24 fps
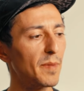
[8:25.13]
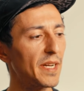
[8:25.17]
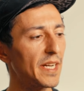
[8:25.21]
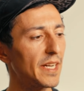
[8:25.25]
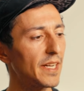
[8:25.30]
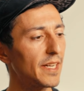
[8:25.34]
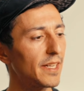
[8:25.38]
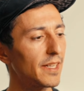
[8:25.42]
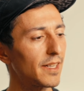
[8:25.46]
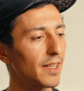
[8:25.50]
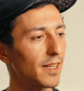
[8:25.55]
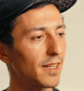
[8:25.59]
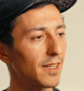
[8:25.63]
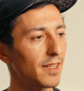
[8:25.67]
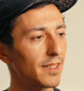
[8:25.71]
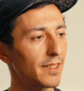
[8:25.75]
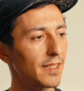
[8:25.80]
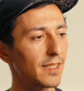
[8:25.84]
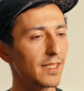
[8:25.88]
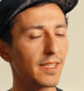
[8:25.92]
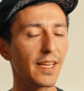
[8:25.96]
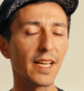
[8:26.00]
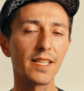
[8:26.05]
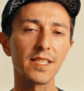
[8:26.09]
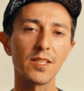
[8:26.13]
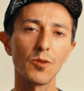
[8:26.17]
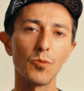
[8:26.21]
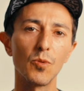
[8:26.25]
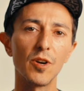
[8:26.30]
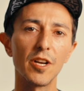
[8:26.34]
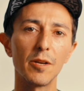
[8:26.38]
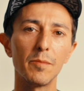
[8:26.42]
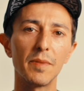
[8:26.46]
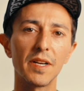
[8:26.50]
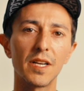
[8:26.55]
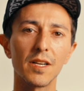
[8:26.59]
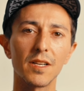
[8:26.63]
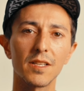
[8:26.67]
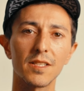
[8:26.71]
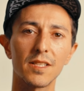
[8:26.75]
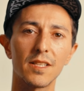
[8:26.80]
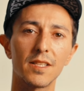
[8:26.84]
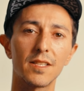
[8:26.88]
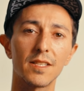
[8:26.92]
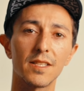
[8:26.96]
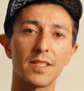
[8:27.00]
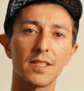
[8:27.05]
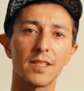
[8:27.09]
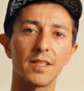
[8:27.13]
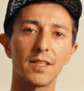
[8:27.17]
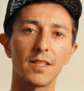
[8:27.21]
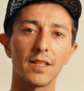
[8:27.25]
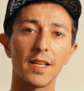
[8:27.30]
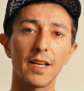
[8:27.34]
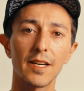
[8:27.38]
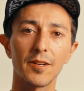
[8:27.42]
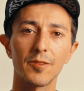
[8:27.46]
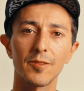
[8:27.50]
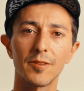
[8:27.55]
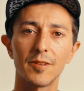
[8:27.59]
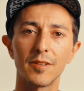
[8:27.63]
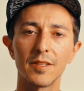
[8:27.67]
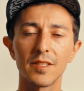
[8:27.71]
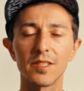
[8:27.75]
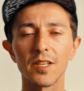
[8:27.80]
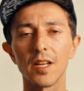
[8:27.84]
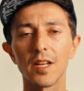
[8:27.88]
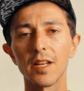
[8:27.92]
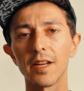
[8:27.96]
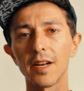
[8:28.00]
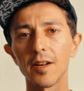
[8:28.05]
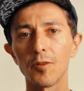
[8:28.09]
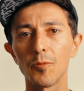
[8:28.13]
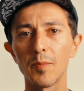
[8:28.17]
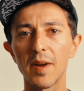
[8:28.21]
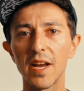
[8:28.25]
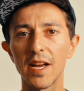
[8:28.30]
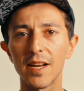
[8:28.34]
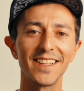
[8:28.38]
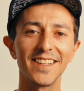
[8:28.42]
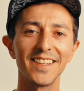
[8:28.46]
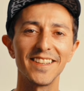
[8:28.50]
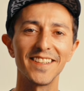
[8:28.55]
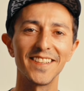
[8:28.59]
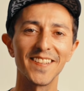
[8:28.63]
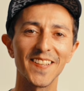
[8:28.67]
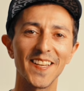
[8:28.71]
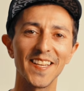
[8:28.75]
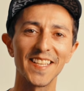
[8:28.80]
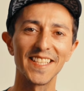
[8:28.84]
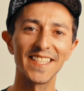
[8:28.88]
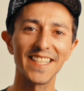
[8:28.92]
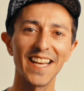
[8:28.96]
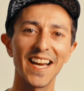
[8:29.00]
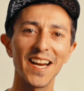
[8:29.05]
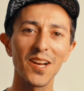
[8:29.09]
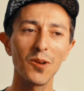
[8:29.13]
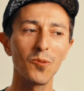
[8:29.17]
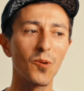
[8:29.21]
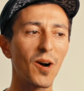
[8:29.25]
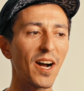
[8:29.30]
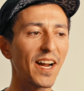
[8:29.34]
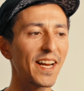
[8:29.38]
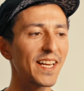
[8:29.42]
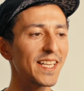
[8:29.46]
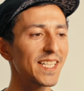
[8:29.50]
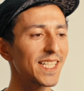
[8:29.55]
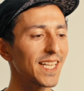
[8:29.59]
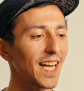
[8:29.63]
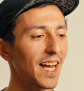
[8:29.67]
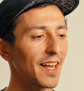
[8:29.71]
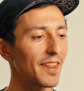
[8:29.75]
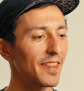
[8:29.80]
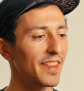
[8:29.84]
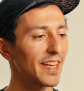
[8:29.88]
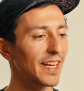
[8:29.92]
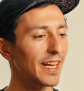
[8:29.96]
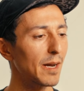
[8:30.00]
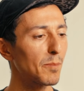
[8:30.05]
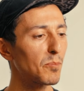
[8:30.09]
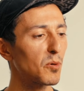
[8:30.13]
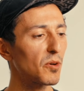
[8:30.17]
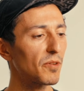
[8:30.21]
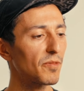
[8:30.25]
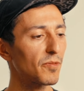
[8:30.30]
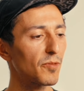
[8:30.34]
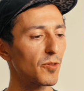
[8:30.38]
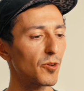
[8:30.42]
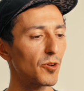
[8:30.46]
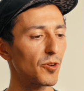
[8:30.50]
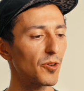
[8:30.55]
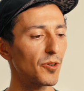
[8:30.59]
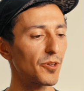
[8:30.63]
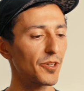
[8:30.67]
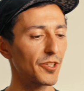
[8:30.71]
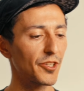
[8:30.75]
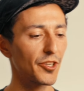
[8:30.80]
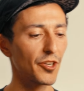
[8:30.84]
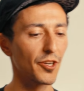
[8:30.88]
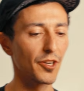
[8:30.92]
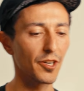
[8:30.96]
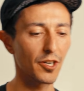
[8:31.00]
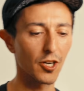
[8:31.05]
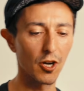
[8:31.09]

me, this gets a win because it's lighter. It's a lighter bag. Okay, style-wise, I think I prefer the